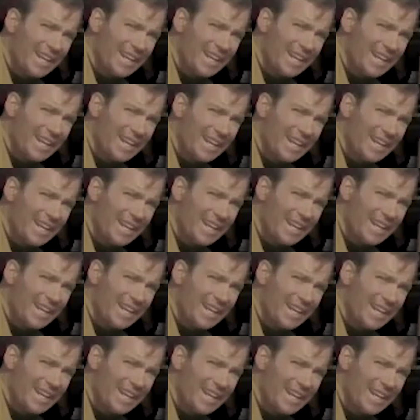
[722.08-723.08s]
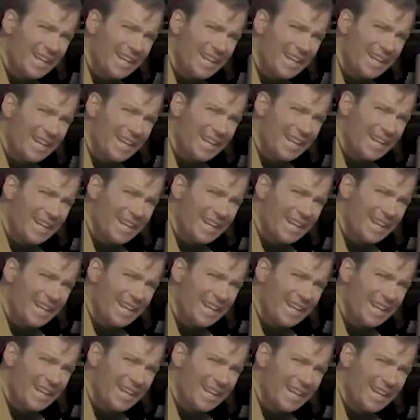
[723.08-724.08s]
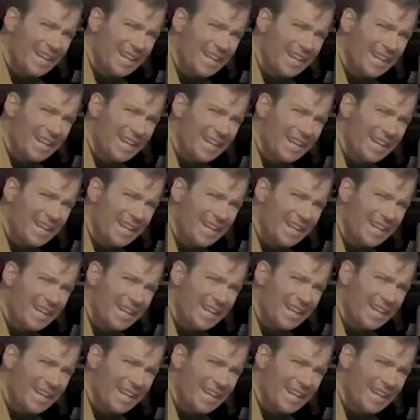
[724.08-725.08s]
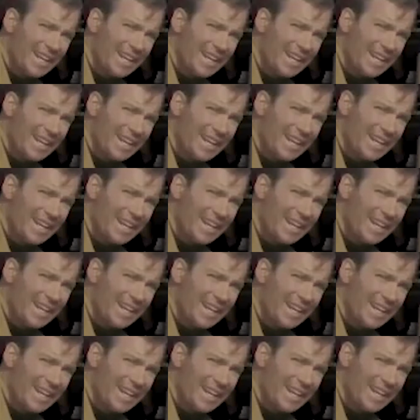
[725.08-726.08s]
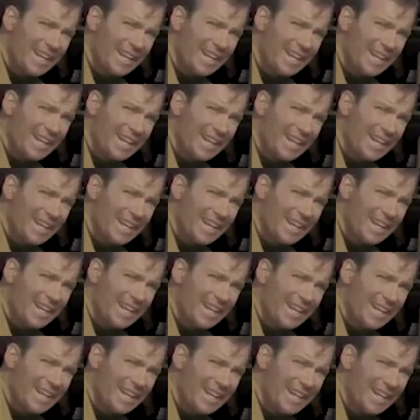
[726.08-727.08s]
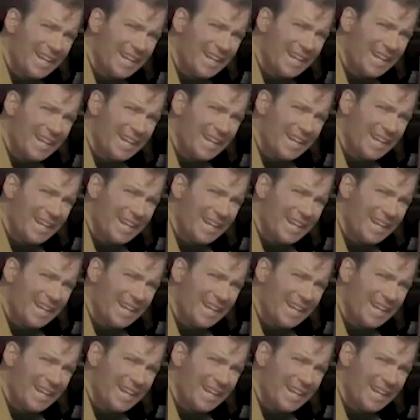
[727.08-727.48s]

The person shown says nothing.